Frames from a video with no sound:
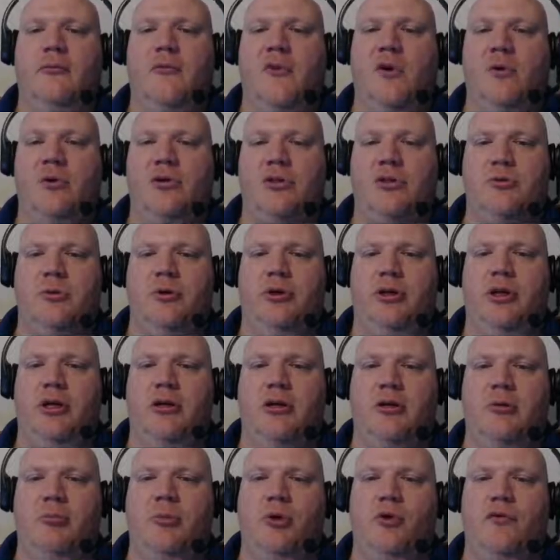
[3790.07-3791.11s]
We just really needed
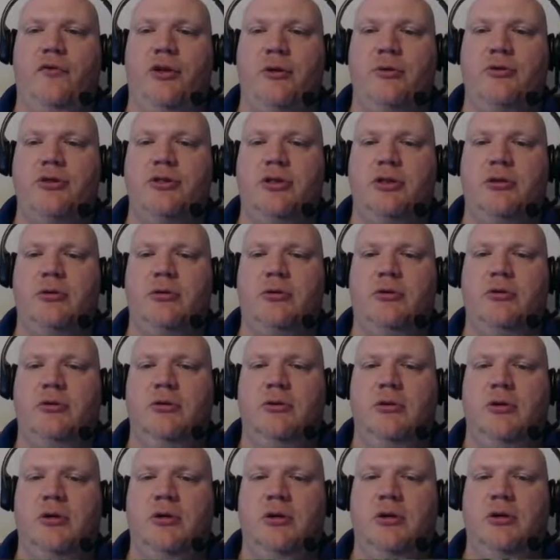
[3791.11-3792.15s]
to move those 2.
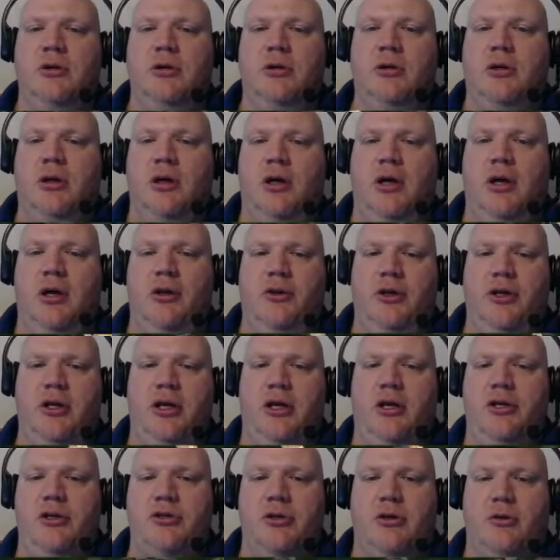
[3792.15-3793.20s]
And these